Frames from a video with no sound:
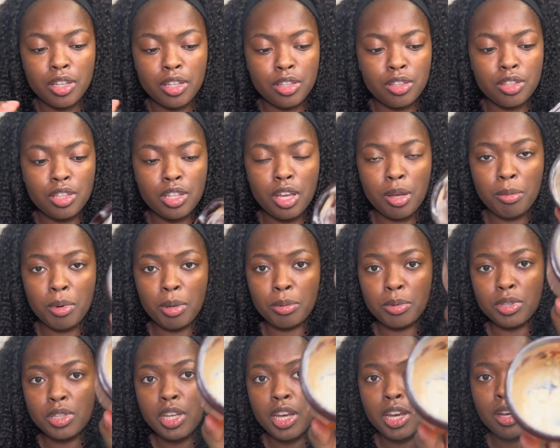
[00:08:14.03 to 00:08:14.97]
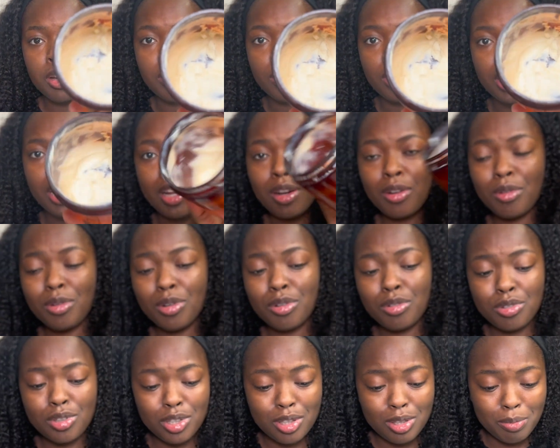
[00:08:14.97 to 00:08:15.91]
You see I'm almost out, and I don't know
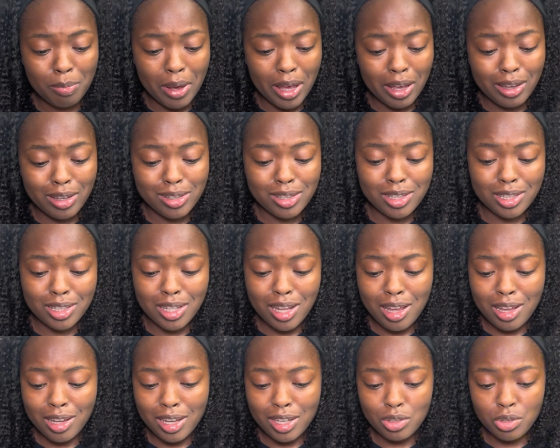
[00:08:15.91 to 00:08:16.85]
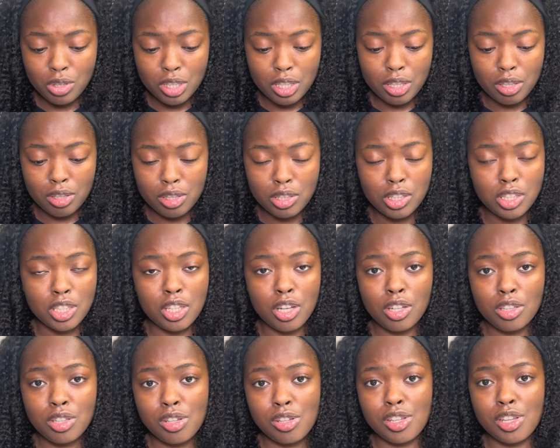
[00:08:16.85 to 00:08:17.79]
if she's back in stock. I try to go look. She
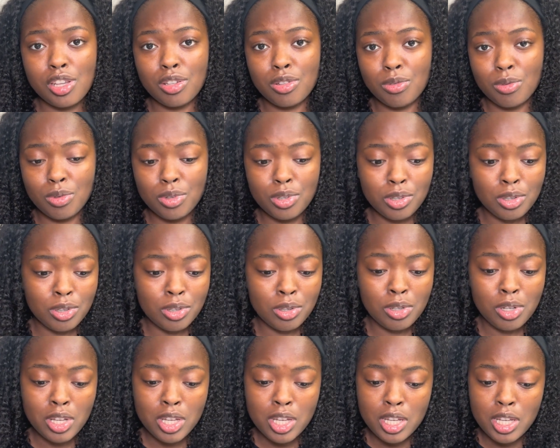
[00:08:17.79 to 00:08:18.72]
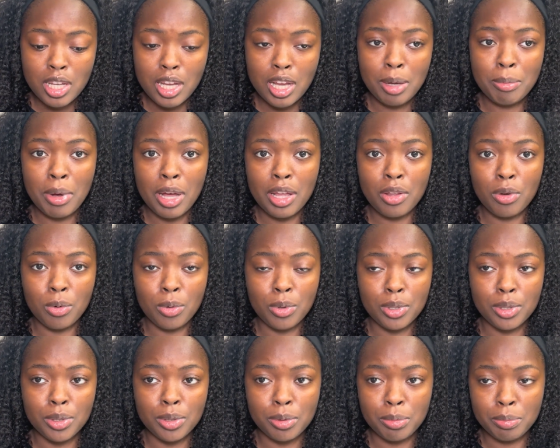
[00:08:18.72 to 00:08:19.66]
also sells oil. I buy the
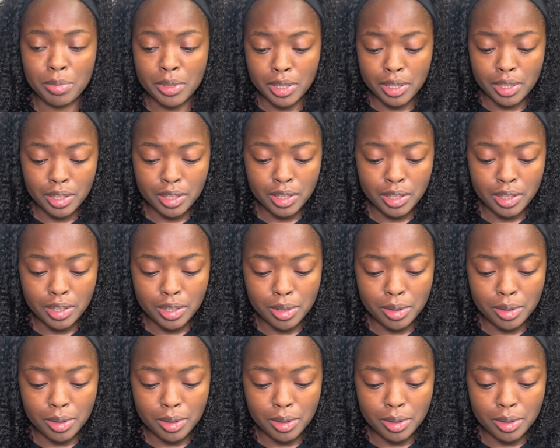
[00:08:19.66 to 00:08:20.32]
oil, but